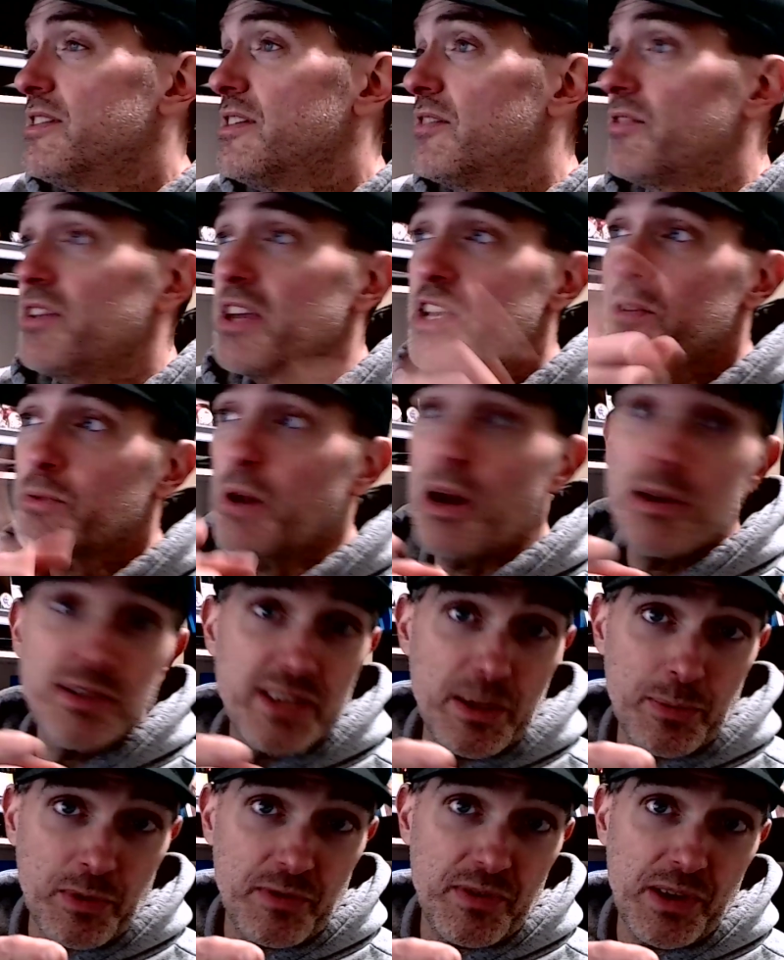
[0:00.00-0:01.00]
If you guys want a
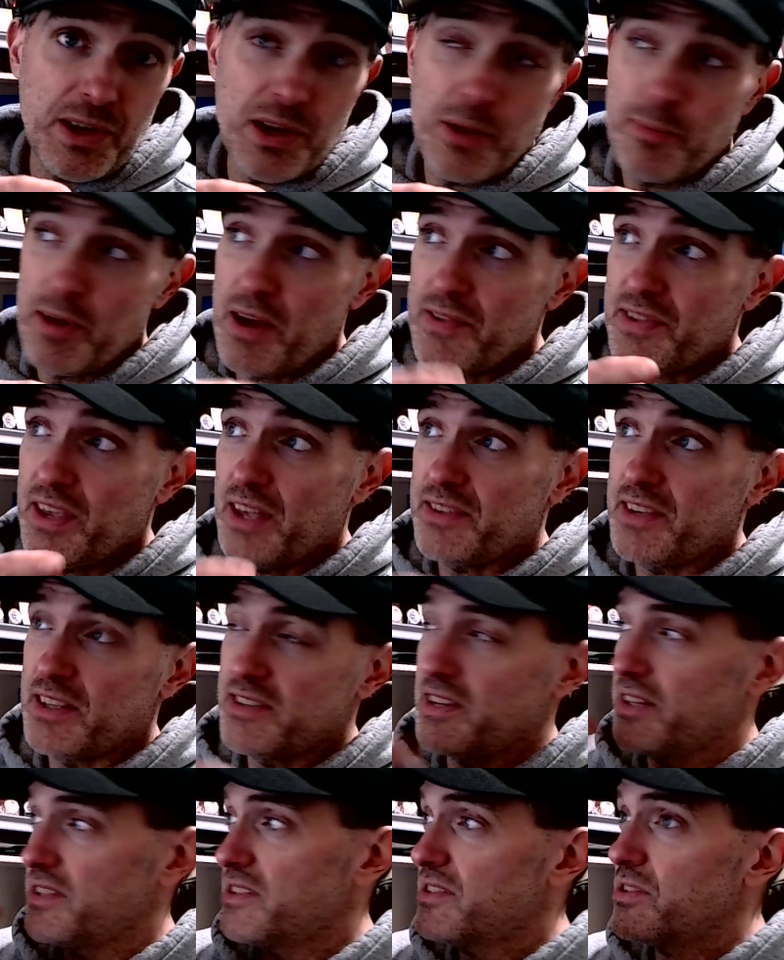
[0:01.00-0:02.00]
separate video about that,
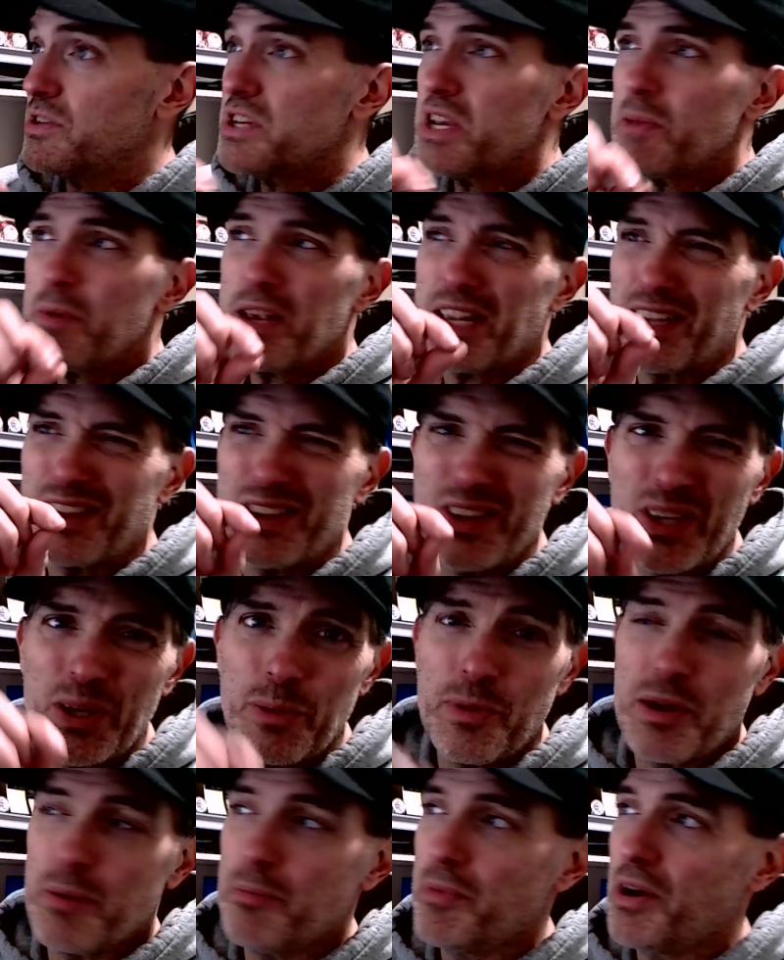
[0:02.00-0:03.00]
so you can make a
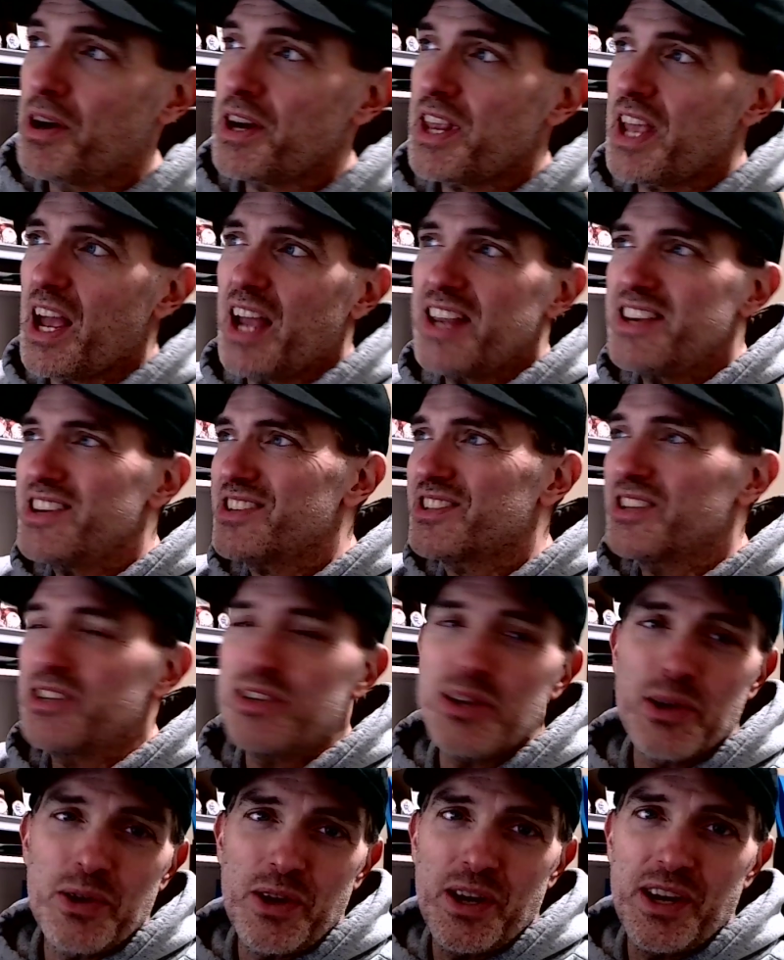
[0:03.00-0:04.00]
little bit of money. I used to
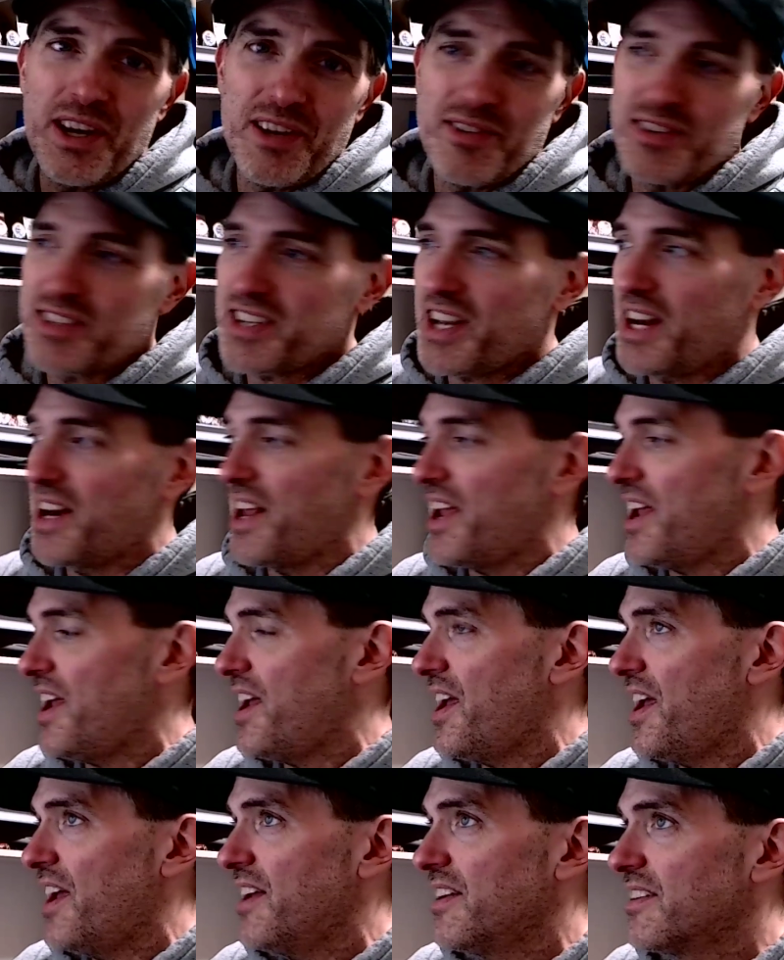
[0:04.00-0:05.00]
do it and it was kind of
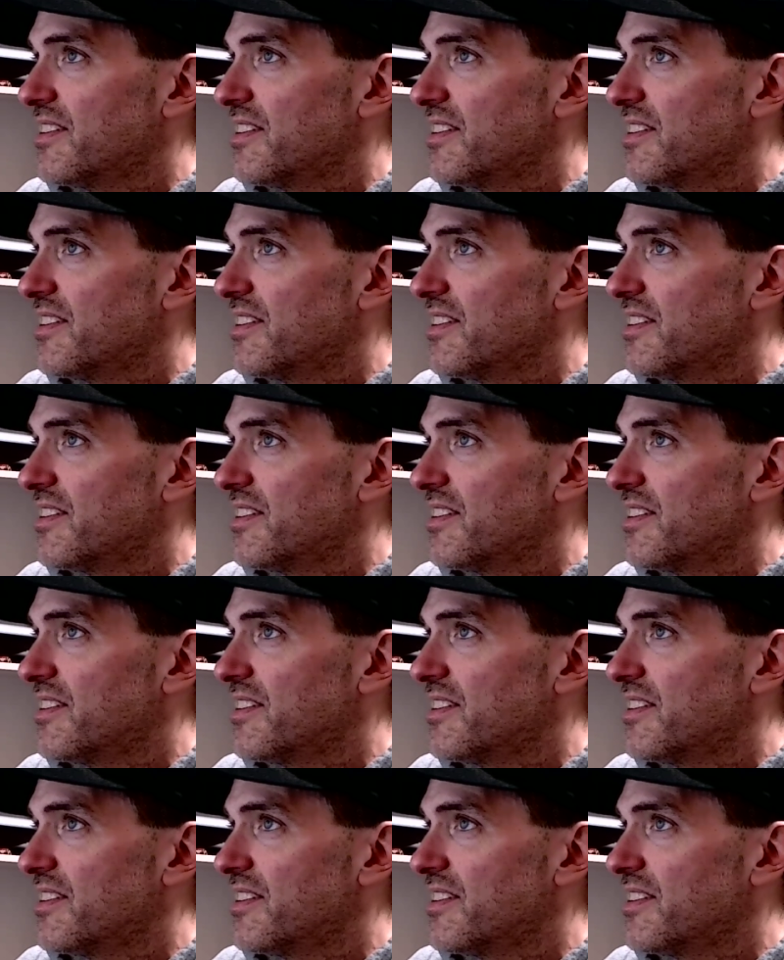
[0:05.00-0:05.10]
eh.